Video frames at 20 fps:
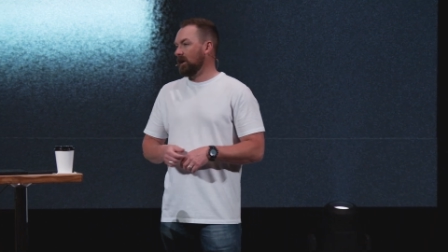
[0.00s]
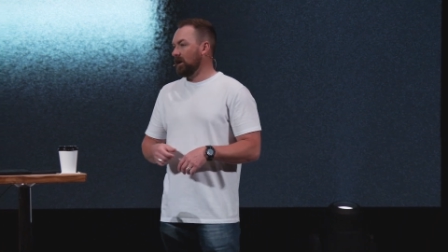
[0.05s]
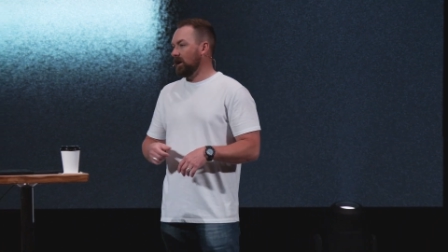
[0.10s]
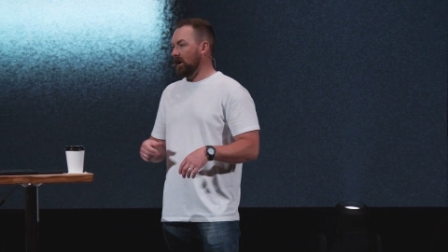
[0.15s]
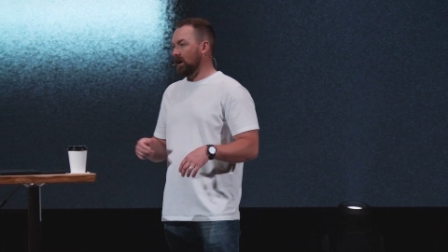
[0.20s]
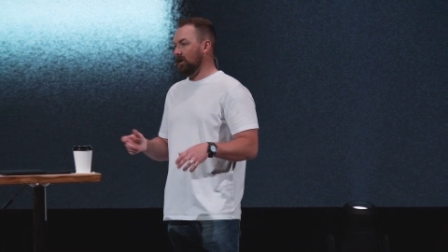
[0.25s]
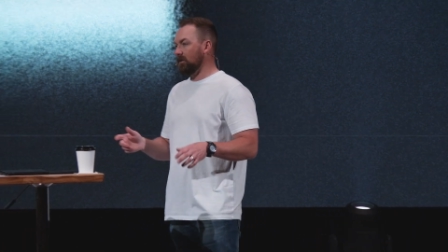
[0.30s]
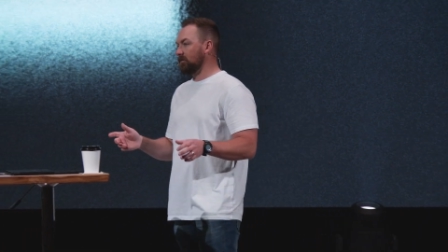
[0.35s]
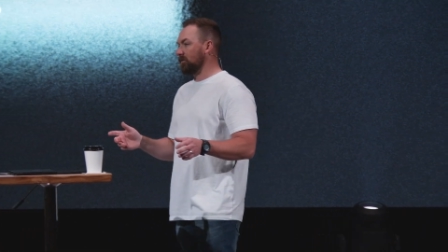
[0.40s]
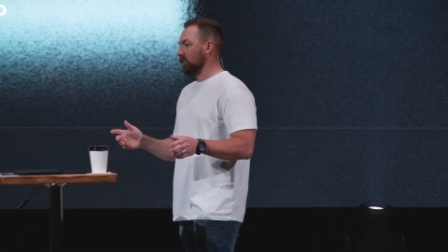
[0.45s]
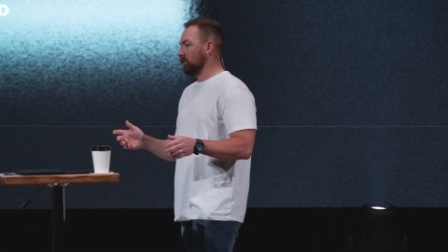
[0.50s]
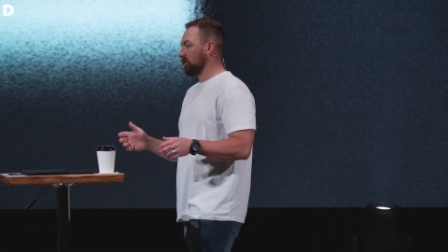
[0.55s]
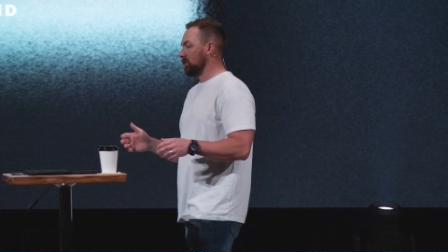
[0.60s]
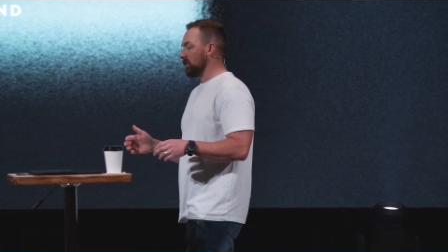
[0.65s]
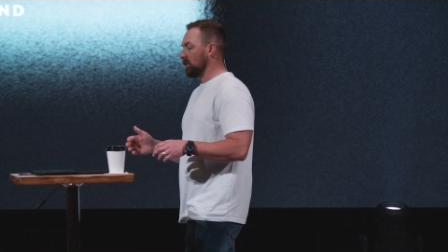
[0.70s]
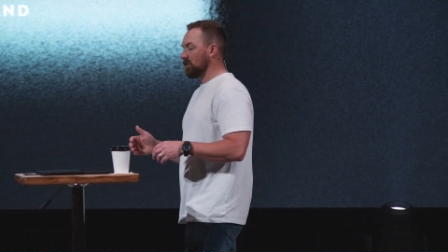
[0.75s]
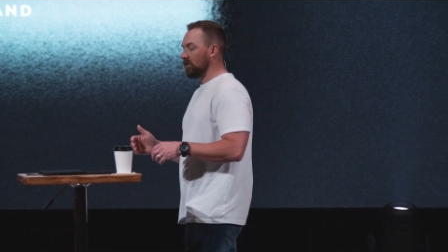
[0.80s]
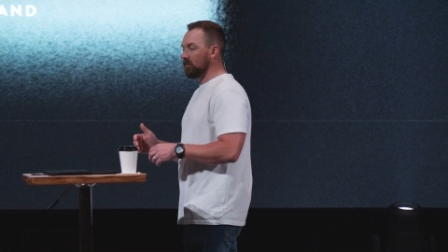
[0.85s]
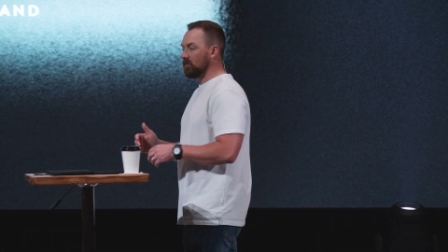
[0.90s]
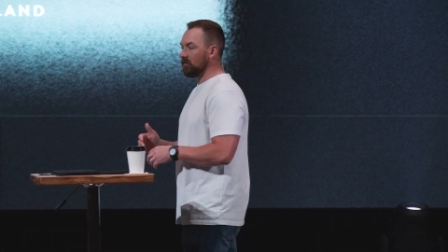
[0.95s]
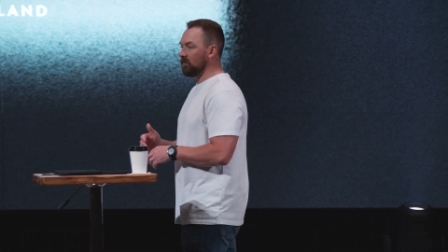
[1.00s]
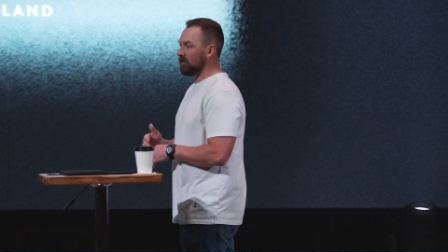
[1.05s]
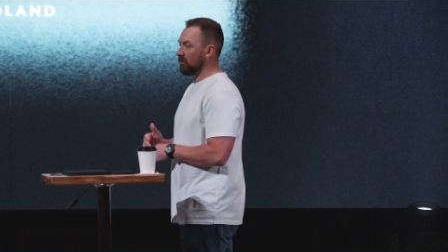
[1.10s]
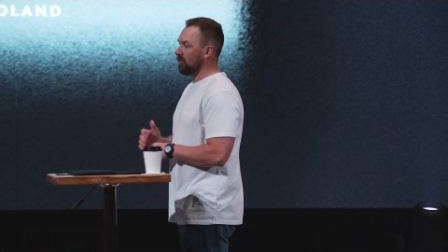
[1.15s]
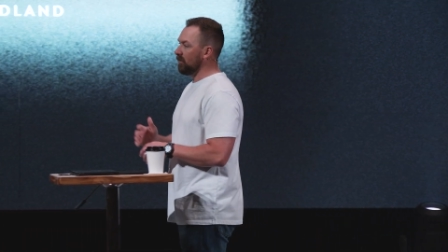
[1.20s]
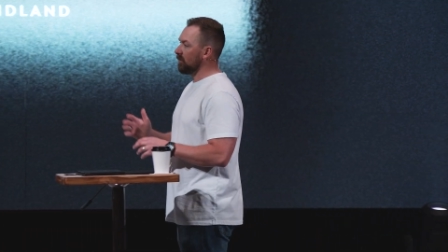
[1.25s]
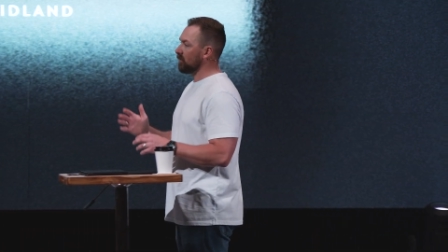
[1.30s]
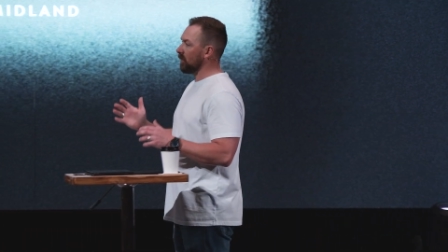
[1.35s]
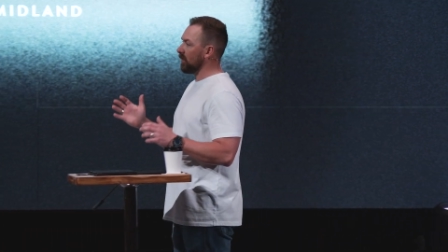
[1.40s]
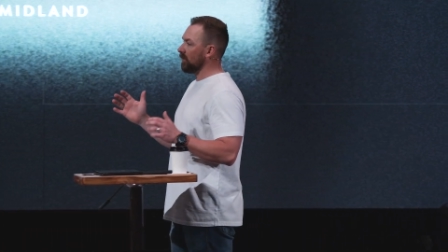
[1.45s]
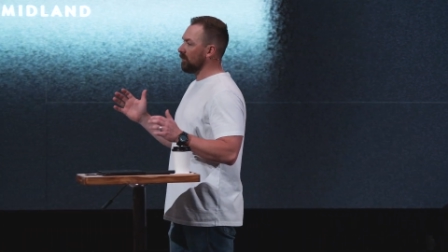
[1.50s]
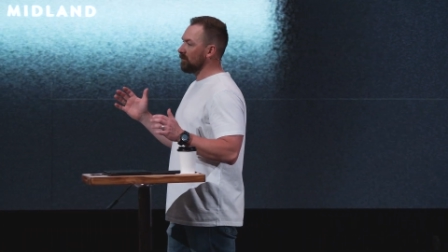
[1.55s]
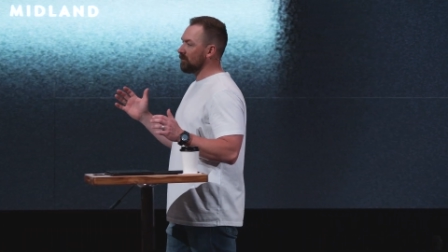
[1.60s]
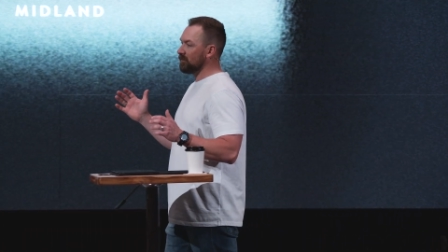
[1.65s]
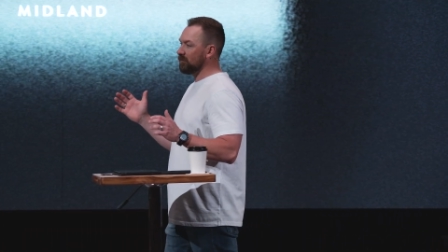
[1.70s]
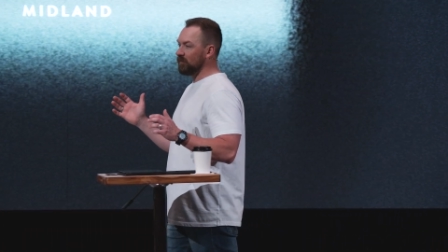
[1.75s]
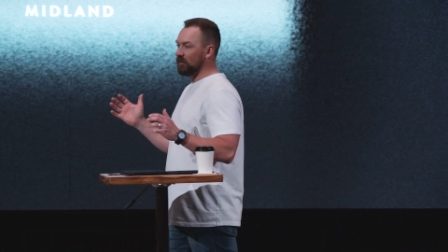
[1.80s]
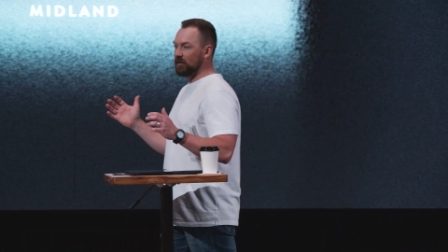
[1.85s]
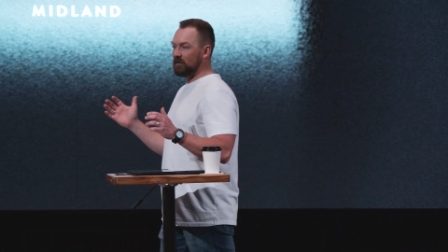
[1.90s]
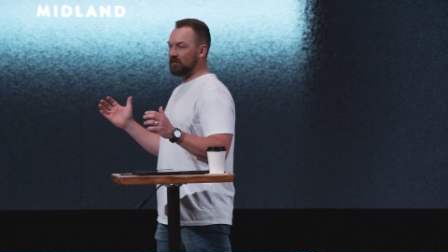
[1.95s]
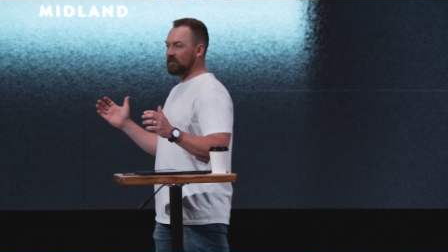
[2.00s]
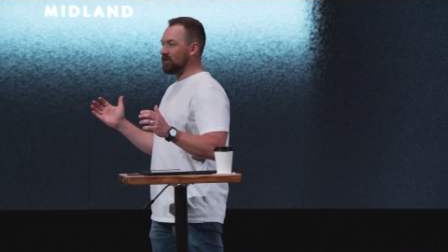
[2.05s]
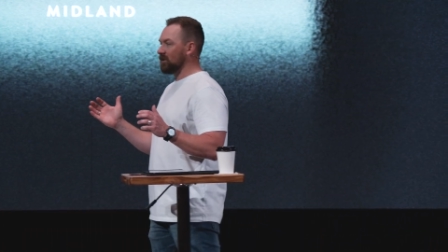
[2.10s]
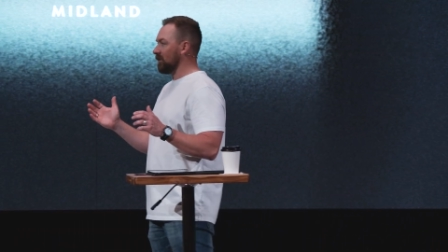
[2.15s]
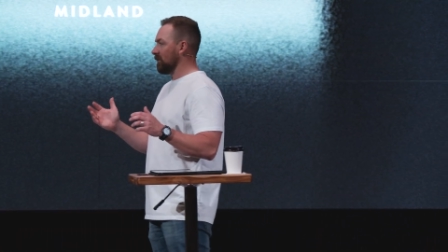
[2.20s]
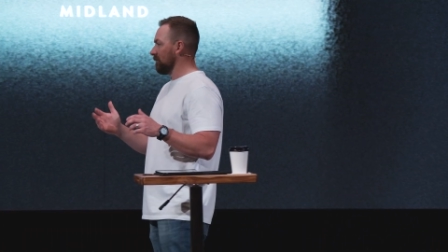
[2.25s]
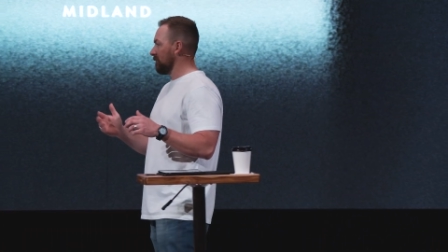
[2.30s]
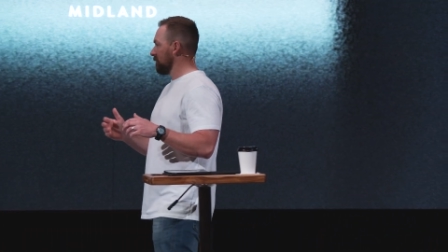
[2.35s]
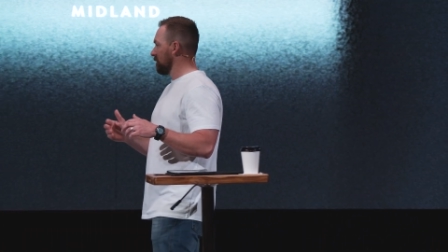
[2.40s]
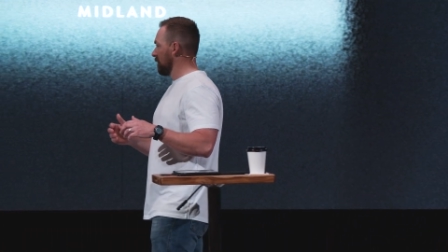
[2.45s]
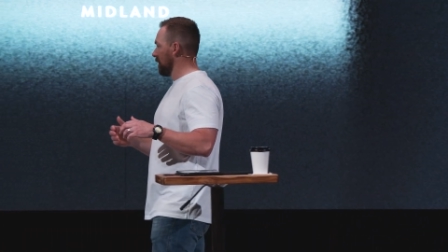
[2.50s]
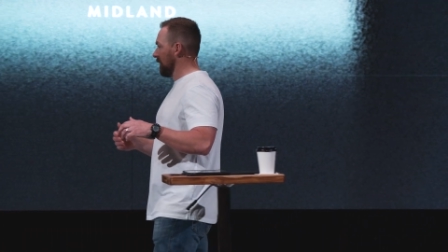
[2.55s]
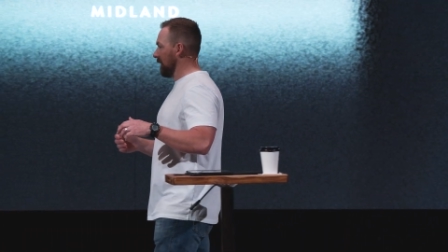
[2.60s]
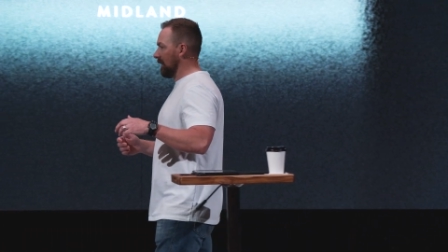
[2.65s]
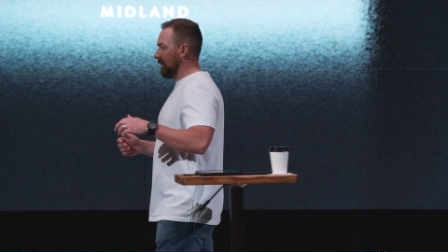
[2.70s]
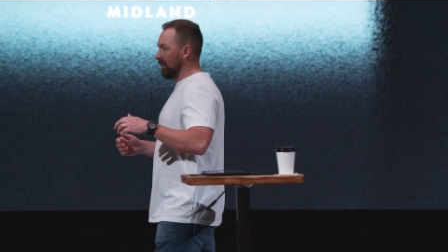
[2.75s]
Had a full team, three trailers full of stuff.